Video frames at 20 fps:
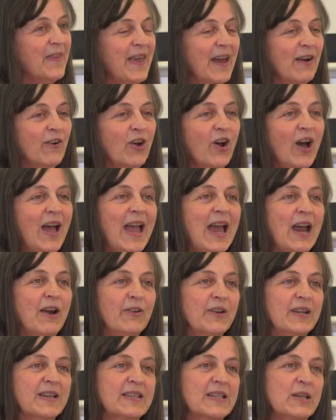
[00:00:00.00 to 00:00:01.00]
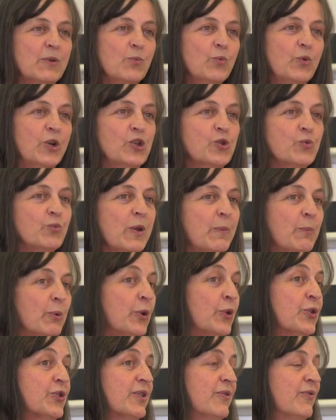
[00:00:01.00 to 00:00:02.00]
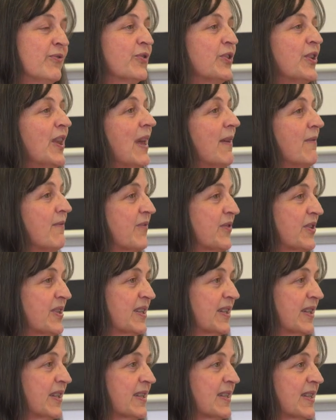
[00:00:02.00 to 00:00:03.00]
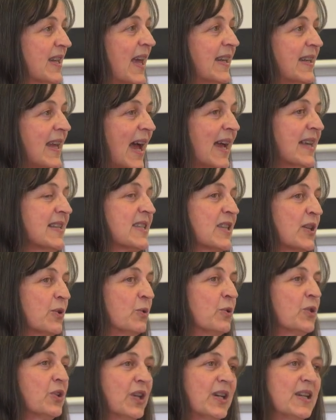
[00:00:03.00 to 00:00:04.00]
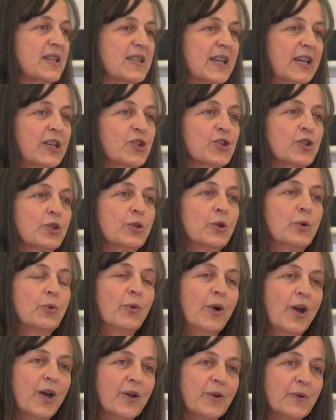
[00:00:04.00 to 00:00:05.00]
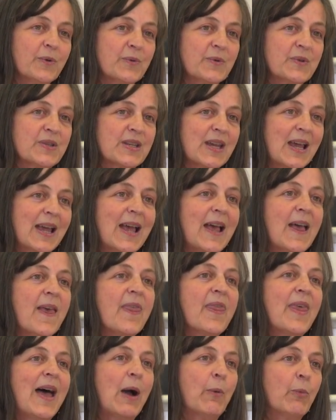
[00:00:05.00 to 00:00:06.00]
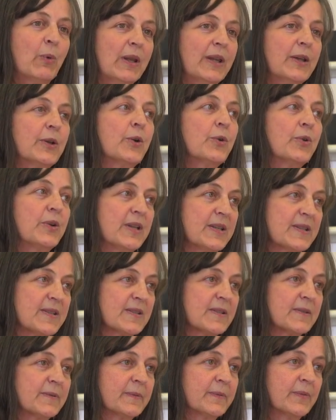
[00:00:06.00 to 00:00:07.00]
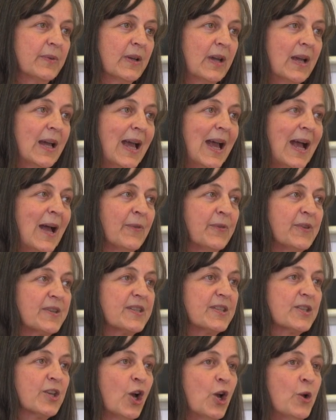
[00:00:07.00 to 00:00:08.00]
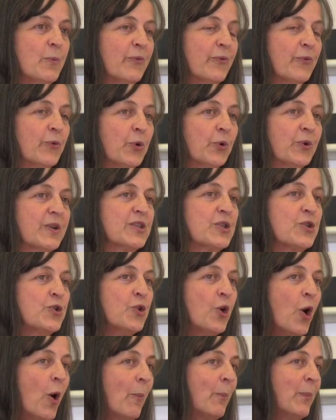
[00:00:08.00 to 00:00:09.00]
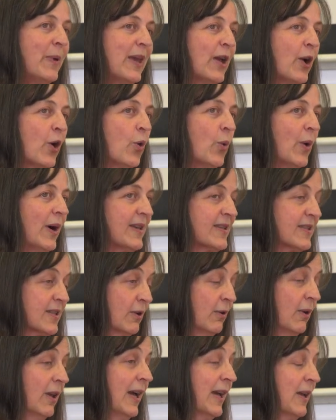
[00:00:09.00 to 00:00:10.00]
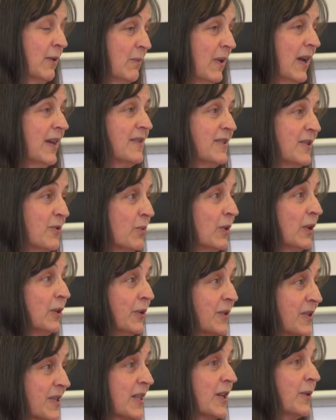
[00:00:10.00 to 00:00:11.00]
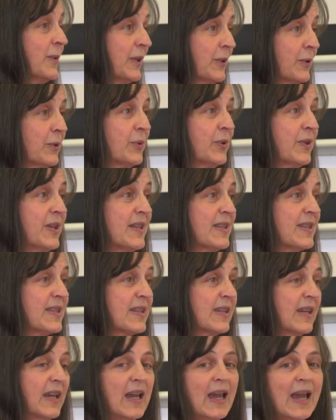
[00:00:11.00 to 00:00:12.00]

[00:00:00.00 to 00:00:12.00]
there are areas in which we put different emphasis, and as the organisation grows, that will increase. And the scope for us not being quite so like-minded will also increase.